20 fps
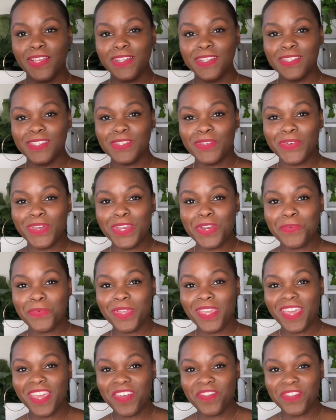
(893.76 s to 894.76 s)
So here
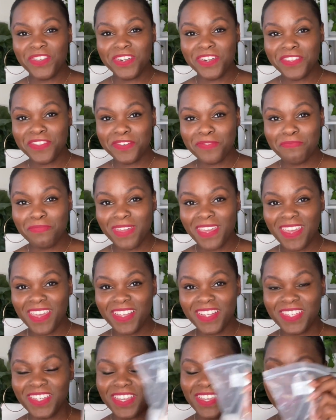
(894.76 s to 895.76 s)
we have another
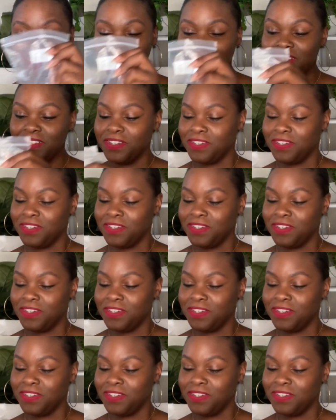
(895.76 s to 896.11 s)
bag chain,